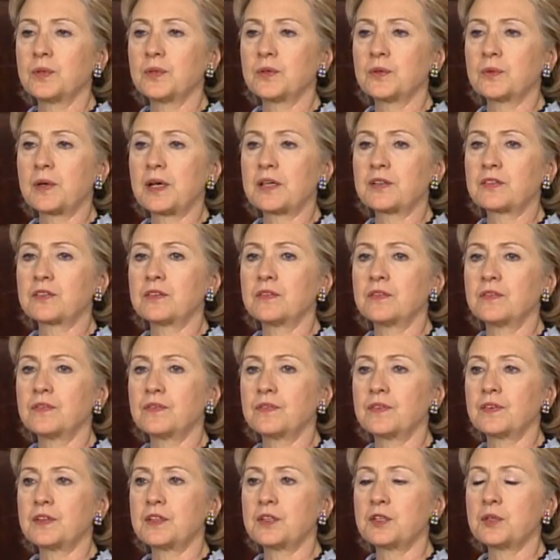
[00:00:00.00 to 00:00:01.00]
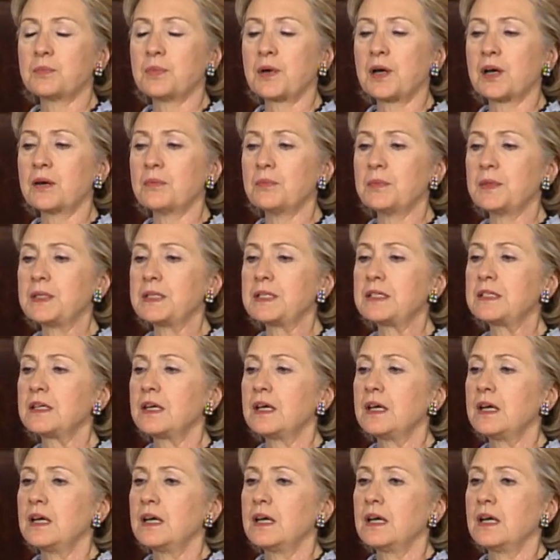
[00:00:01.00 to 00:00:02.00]
will the rest of the department,
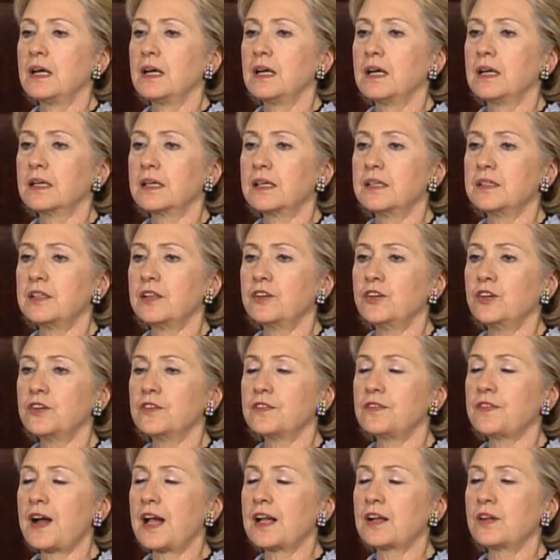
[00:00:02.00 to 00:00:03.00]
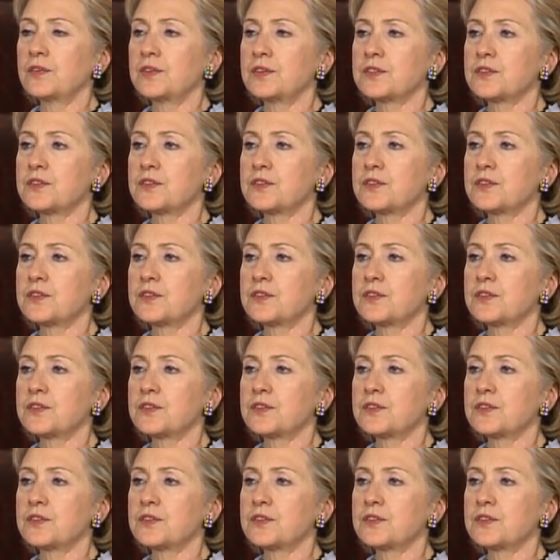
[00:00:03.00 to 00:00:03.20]
uh, continue to follow